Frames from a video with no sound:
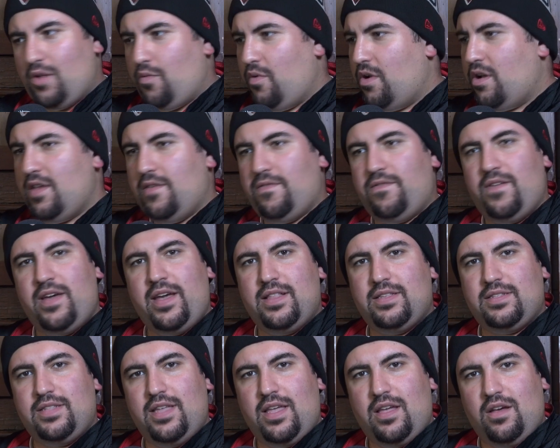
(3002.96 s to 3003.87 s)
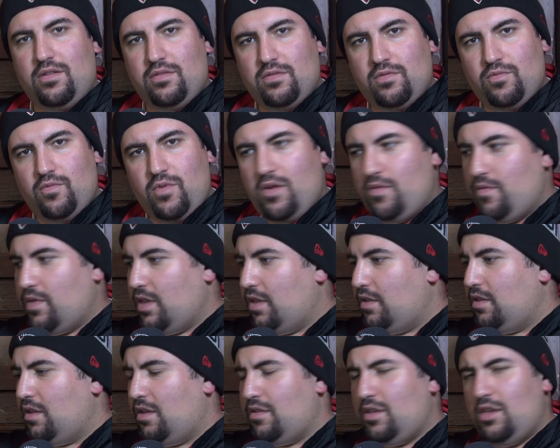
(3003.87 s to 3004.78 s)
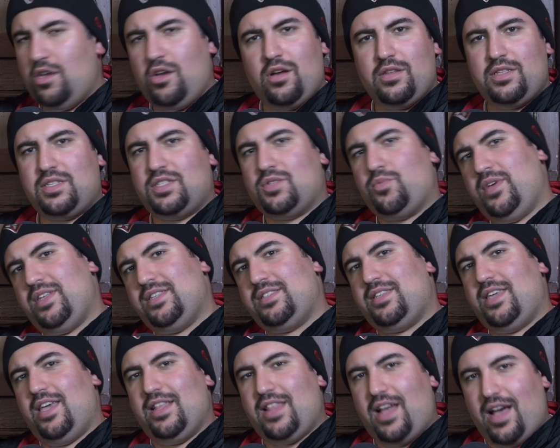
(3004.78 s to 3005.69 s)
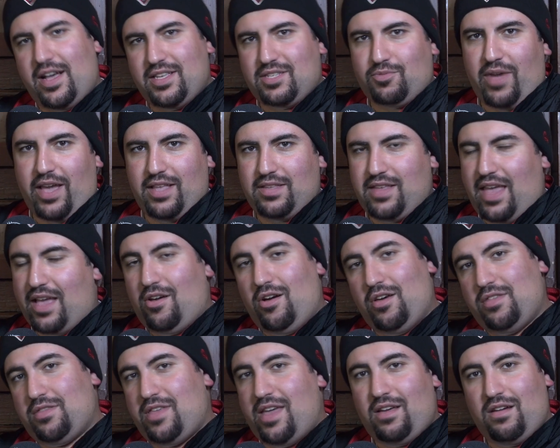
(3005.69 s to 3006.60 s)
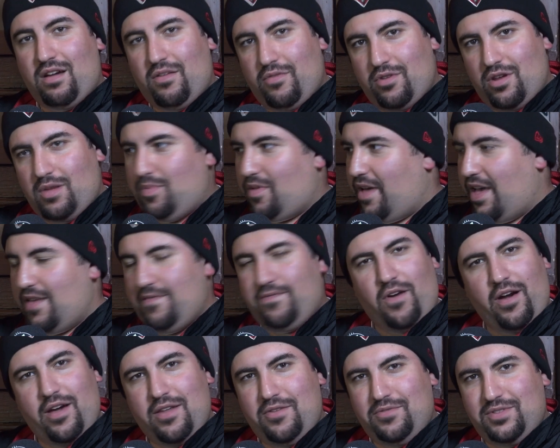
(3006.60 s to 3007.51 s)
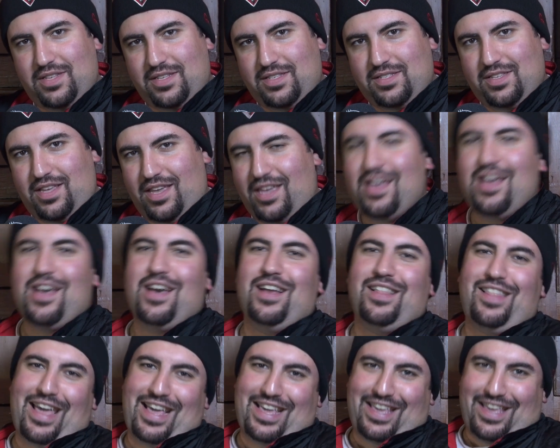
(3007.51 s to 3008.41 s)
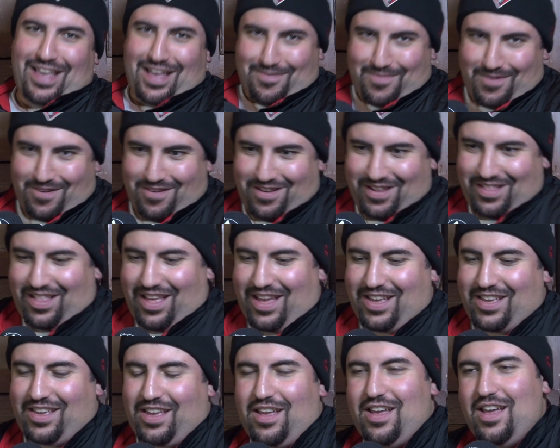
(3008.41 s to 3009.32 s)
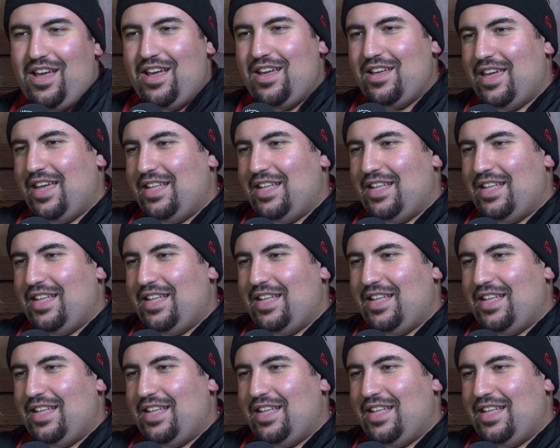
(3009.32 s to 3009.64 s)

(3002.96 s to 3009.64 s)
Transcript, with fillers: Like where are your fans now? Where, you, you know, you got Swizz here last week saying, "Oh, thank God we're not playing finals this year." Like, come on, like mm.